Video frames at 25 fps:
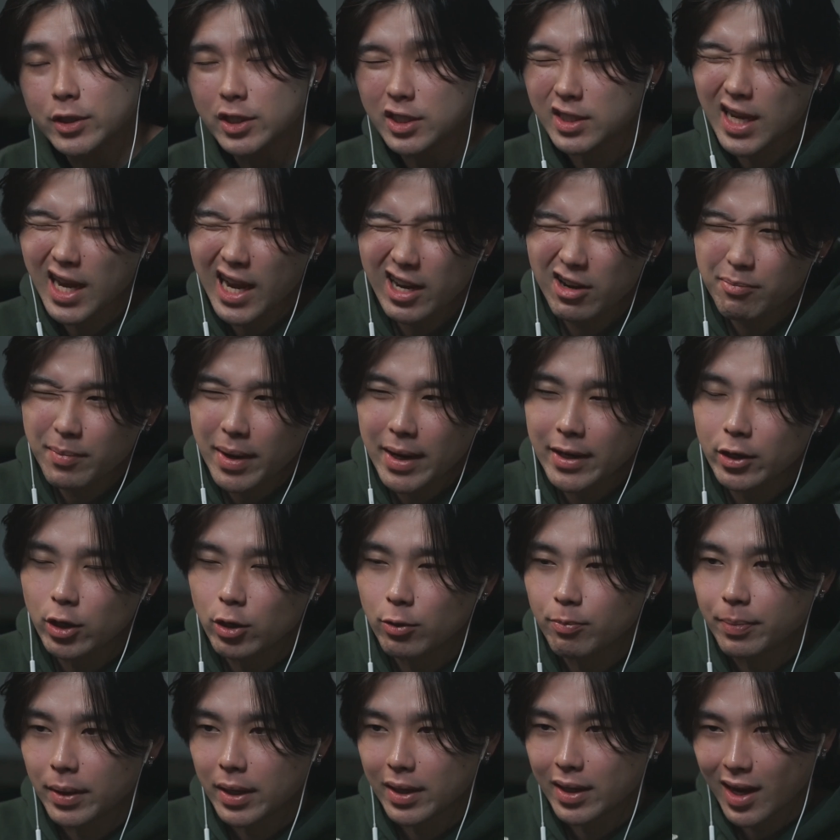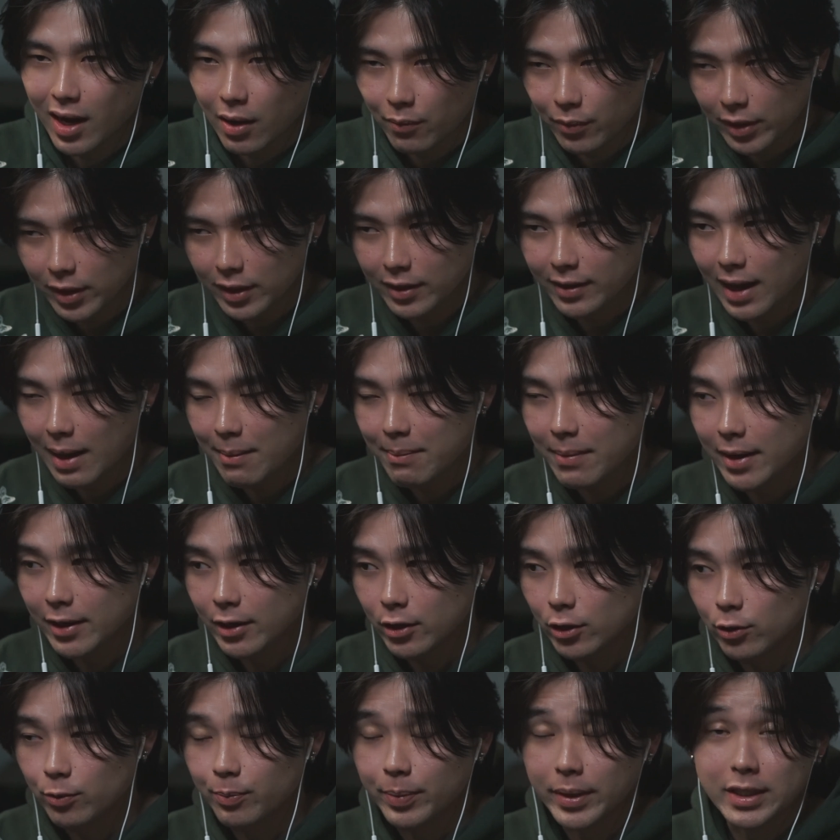which is kind of minute, but not really that
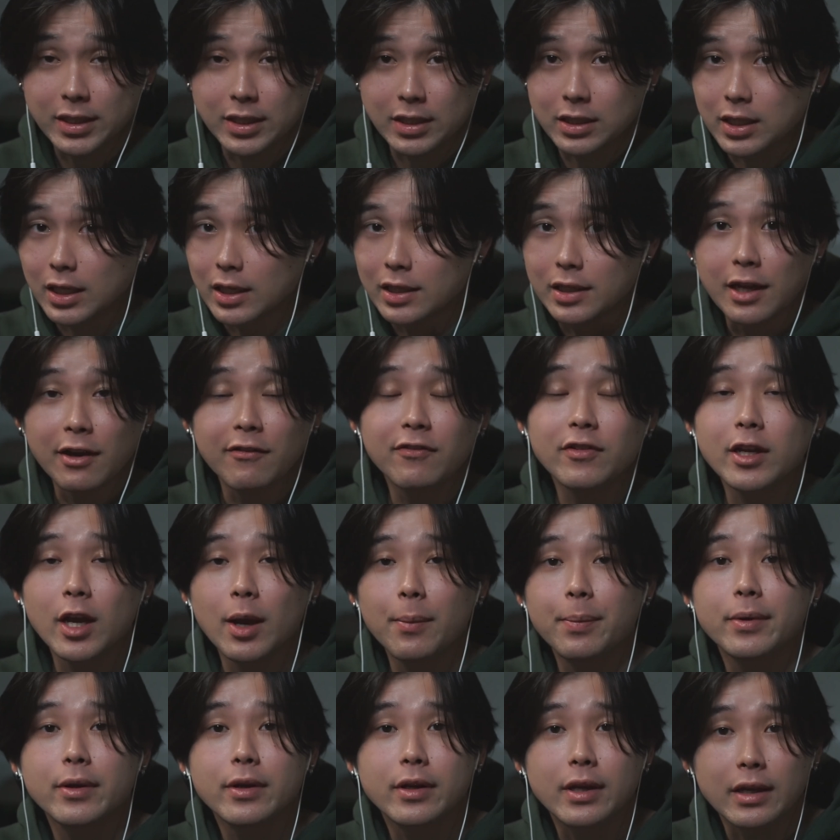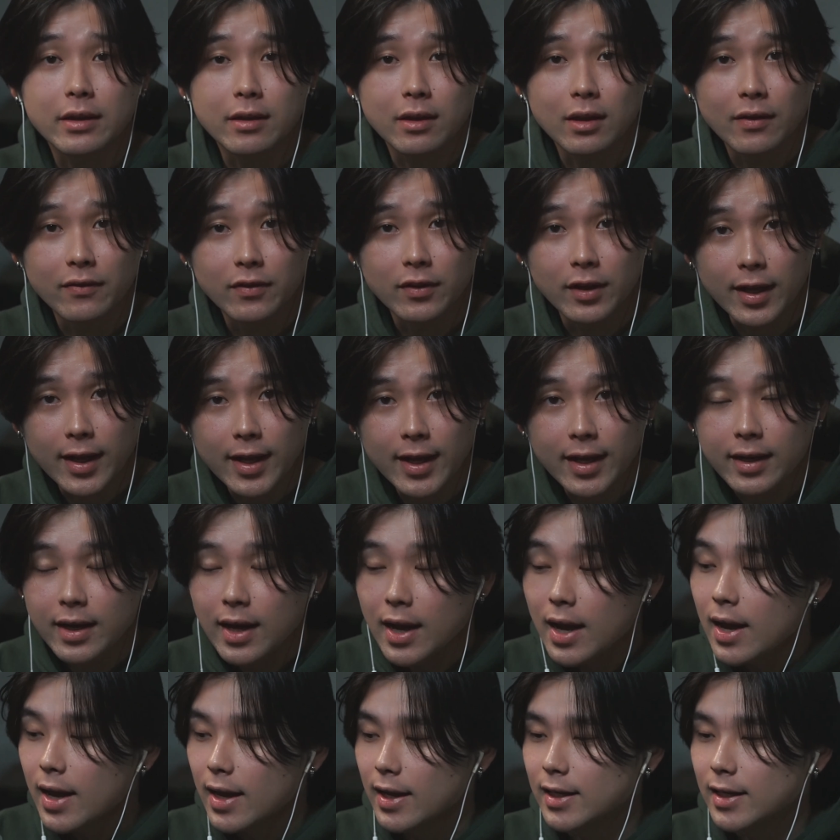minute, because it's going to definitely help you to get to level 8,